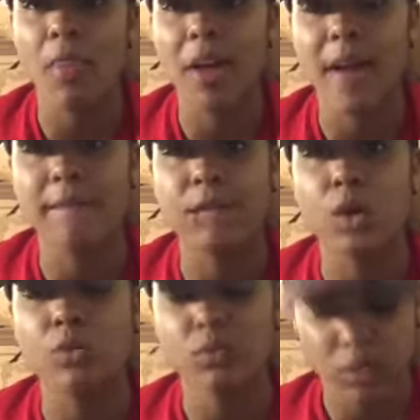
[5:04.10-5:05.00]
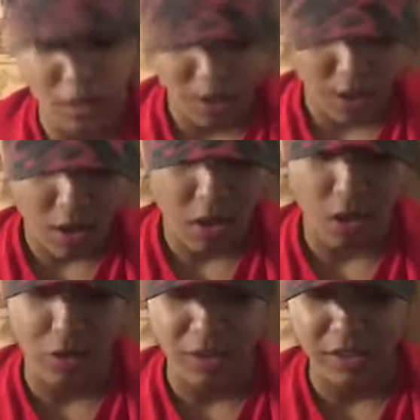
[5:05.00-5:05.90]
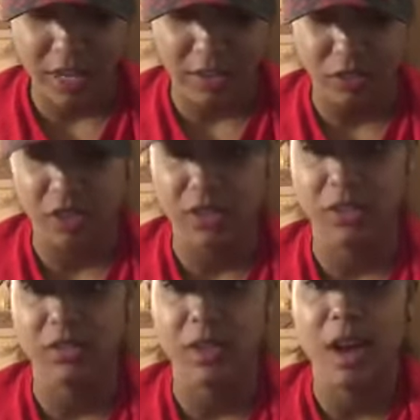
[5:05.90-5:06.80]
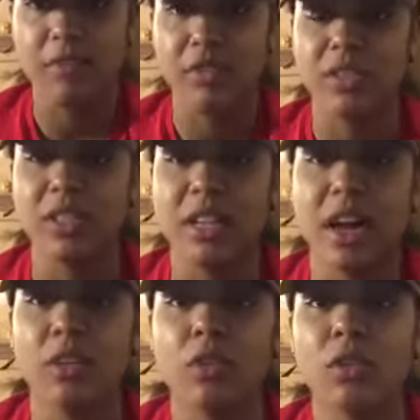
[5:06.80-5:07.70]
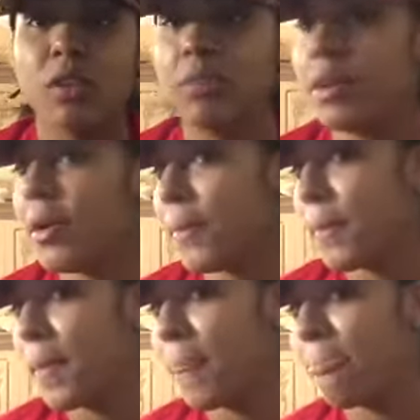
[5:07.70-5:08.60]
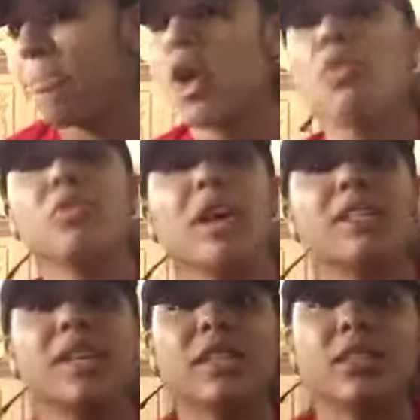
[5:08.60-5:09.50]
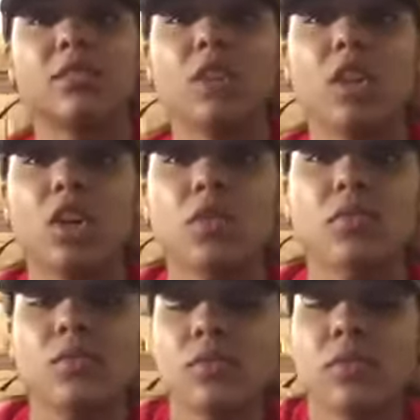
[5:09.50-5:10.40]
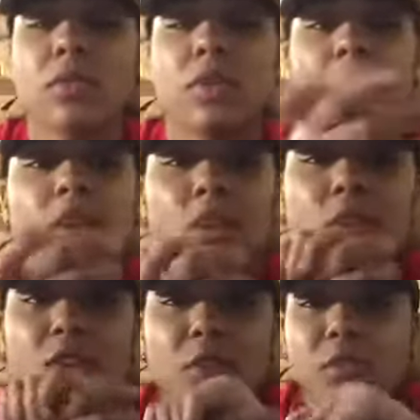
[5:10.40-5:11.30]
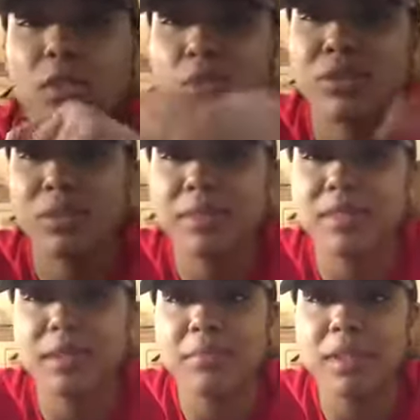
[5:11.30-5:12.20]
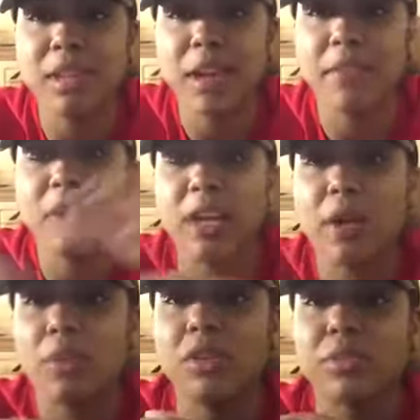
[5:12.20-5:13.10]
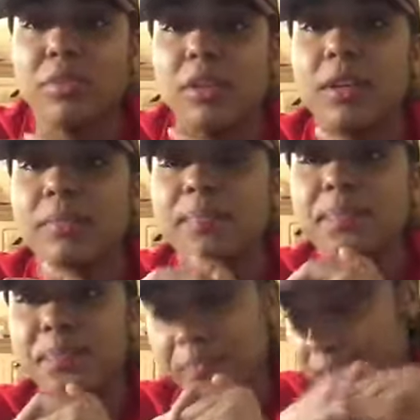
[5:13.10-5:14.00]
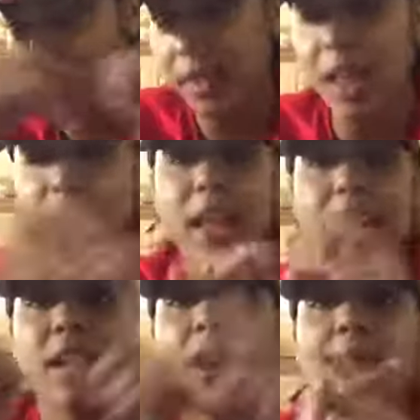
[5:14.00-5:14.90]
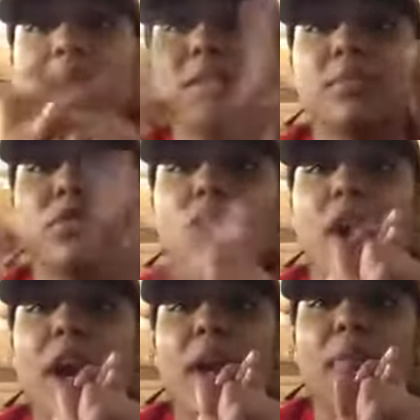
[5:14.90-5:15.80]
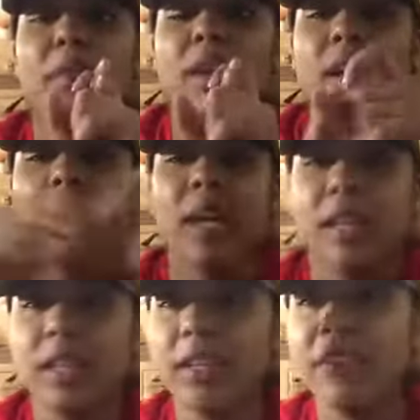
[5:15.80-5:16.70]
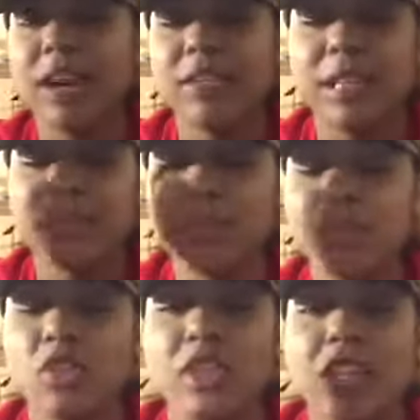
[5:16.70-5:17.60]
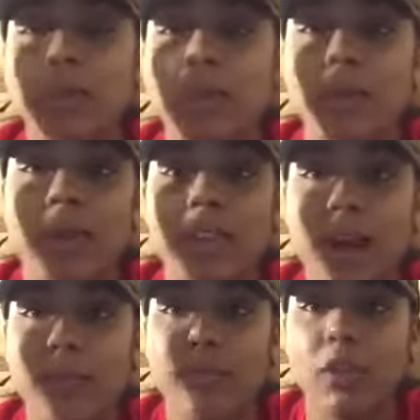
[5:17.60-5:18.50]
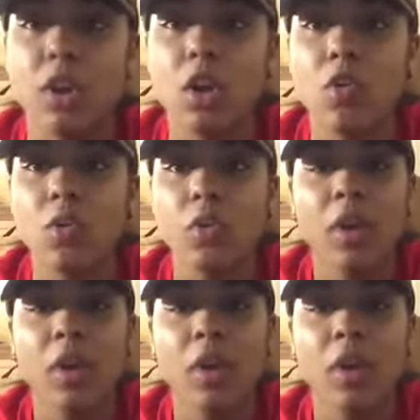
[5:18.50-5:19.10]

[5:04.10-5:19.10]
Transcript: on the iPhone. The rest I've just obviously downloaded. But hope you guys like this video. You know, it was a little something something that I felt like I wanted to put up. Like, comment, subscribe. Leave down types of videos you guys want me to make down below